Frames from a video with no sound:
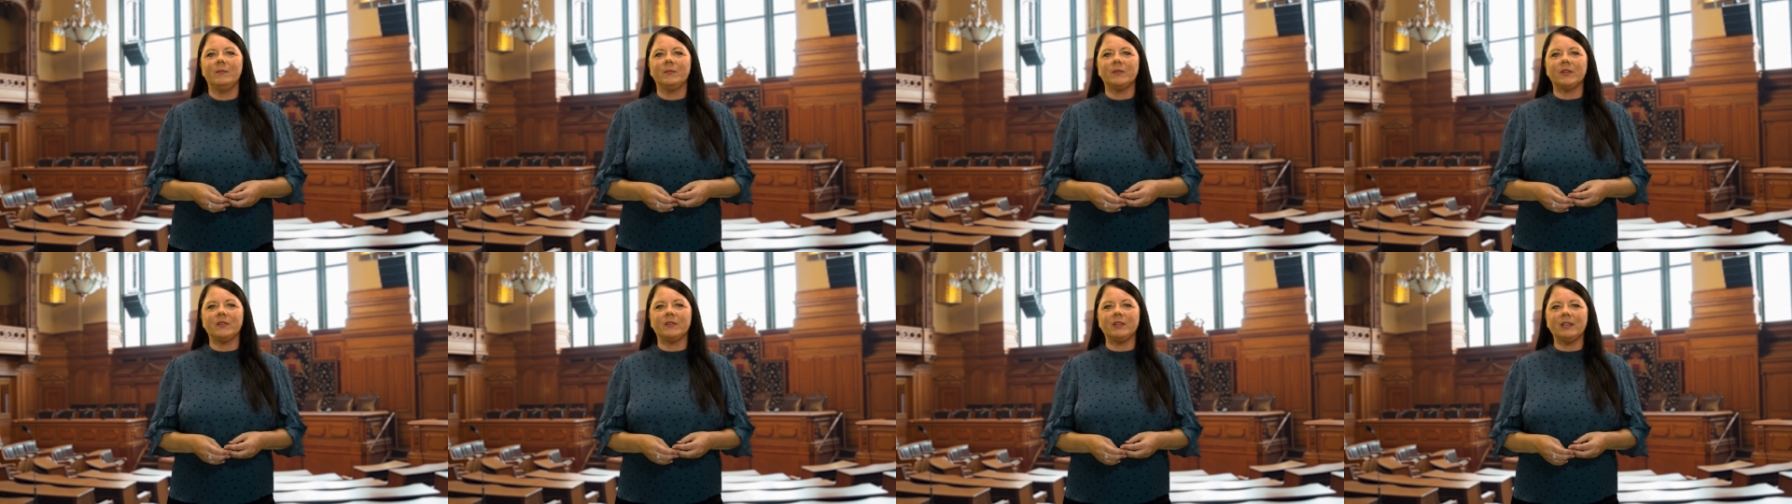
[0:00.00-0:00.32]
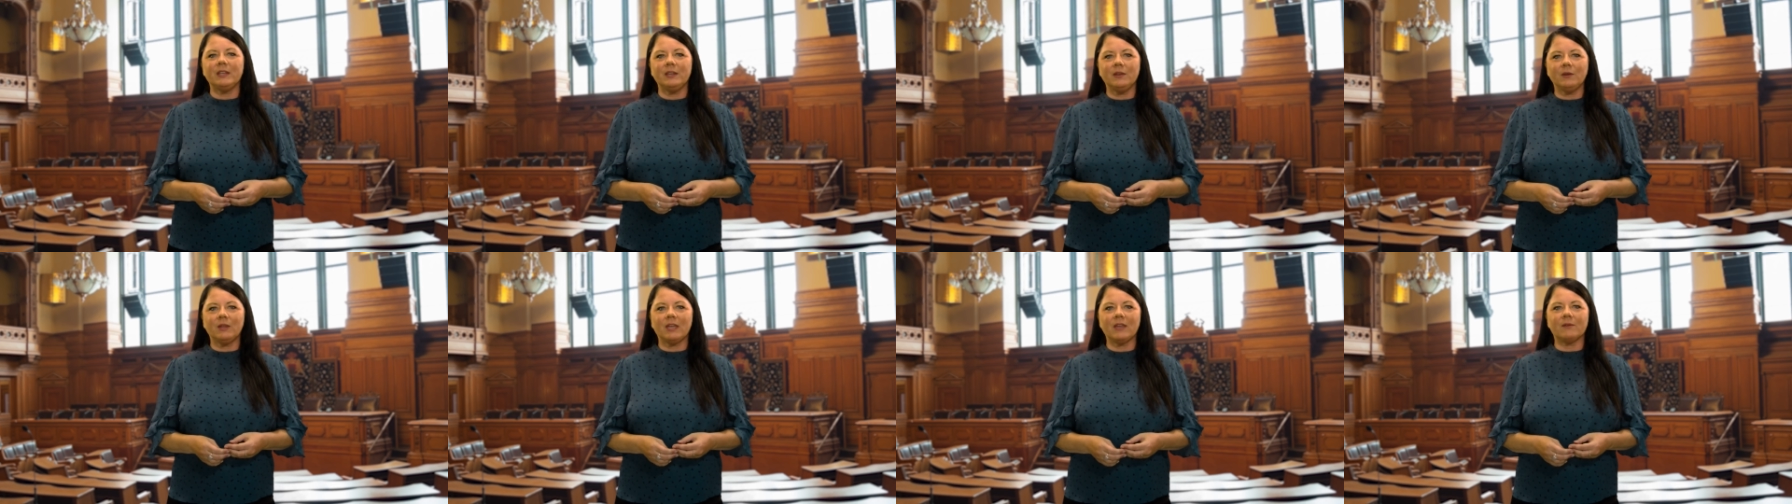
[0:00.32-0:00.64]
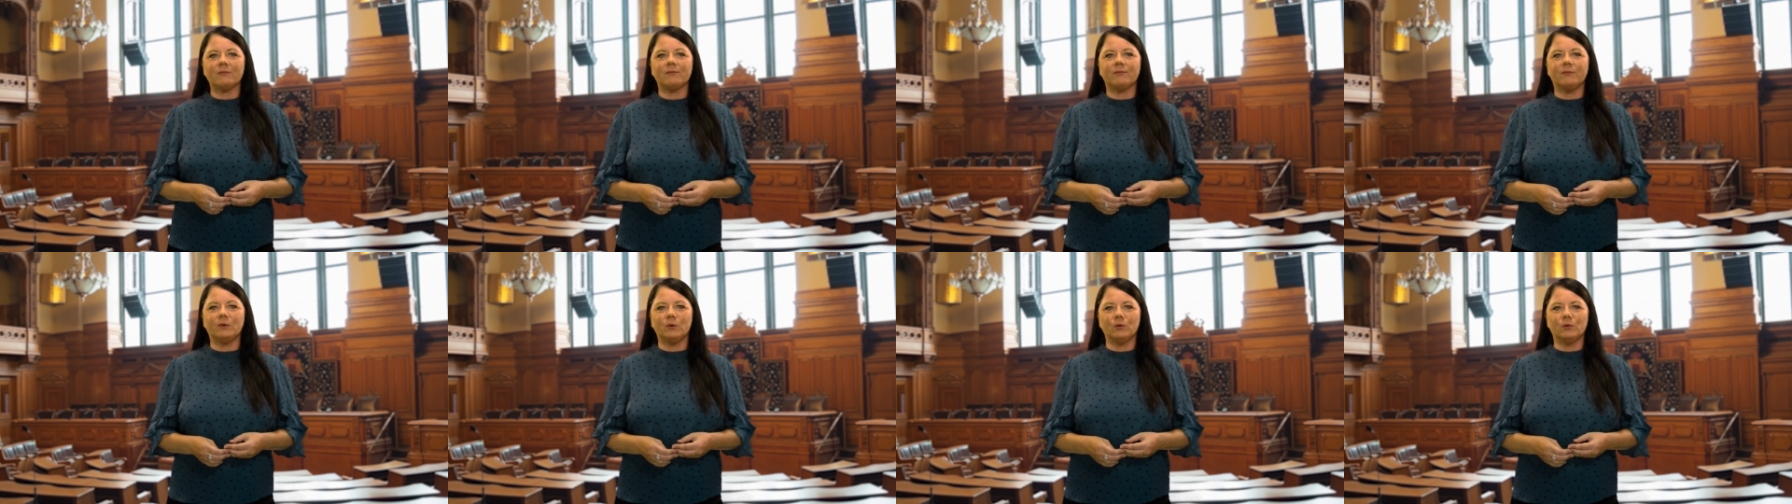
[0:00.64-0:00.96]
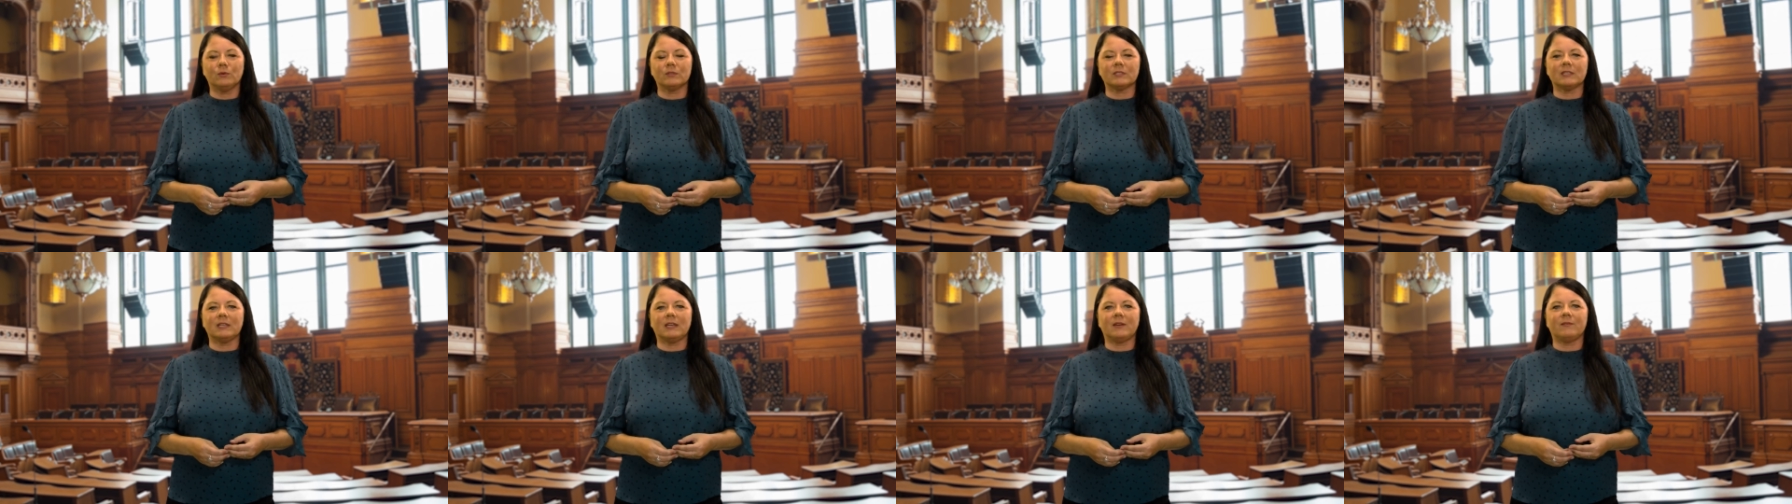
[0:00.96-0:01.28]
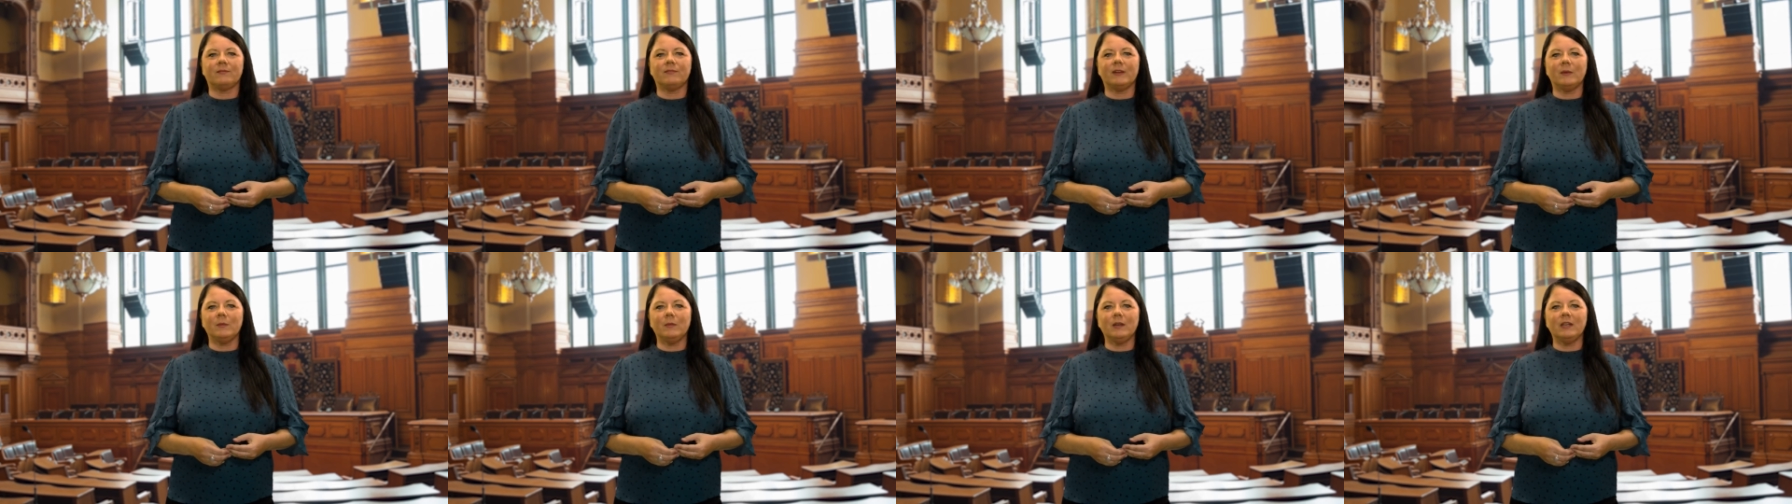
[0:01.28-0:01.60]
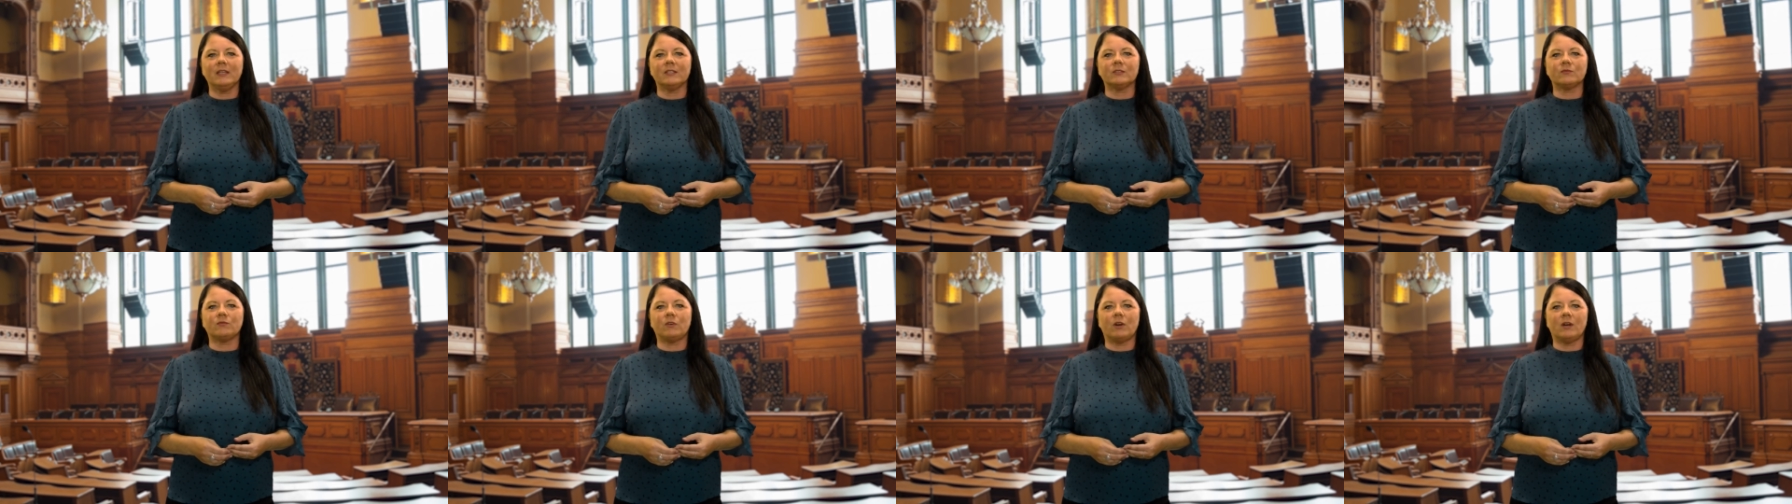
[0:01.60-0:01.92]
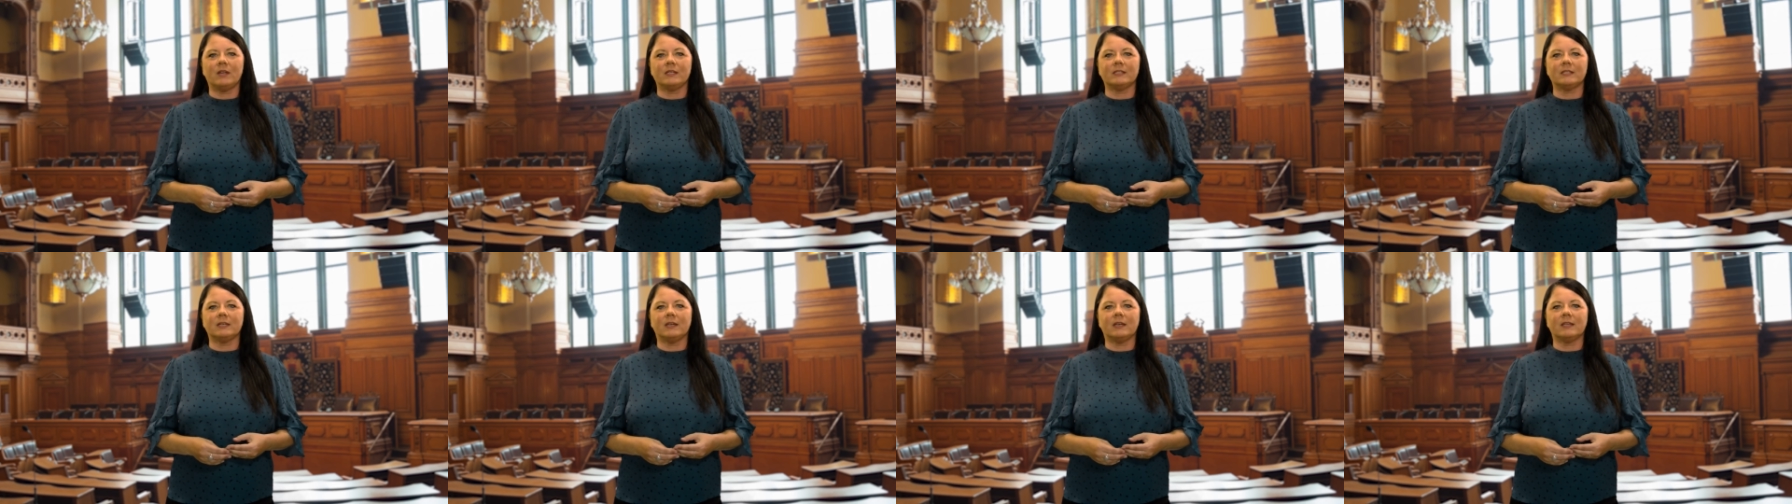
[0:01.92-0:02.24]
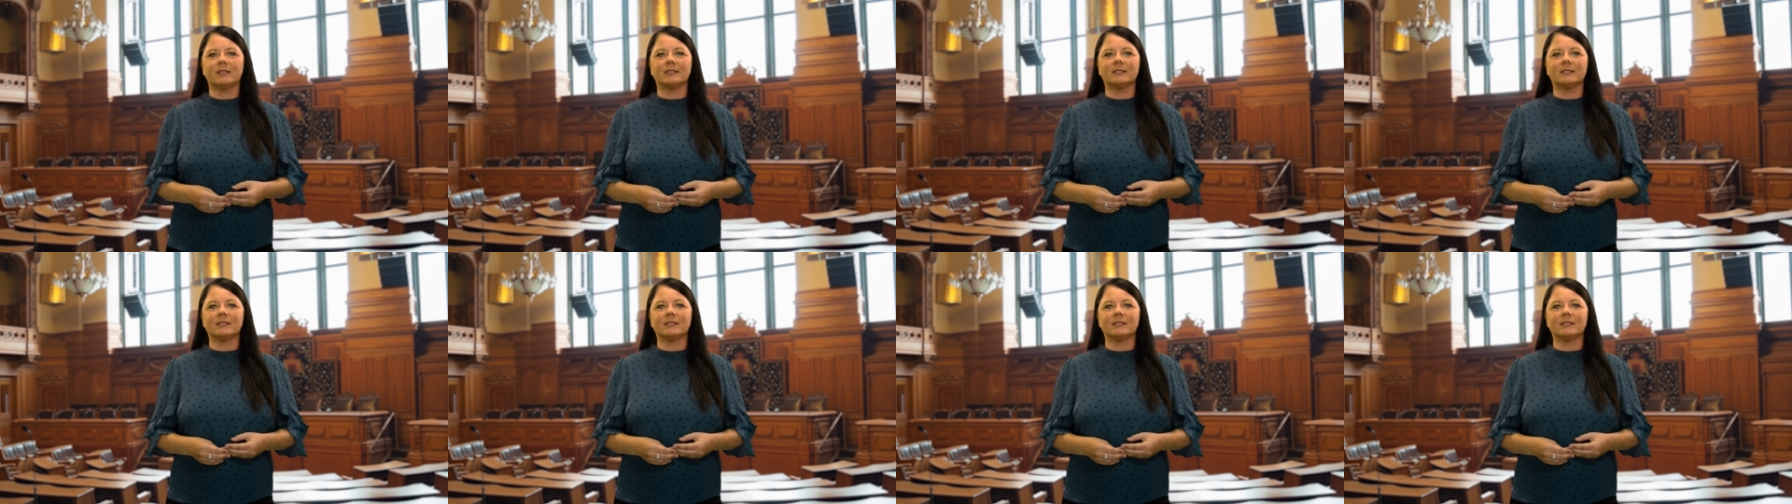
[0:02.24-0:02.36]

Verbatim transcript: And then you get fools like feminist writer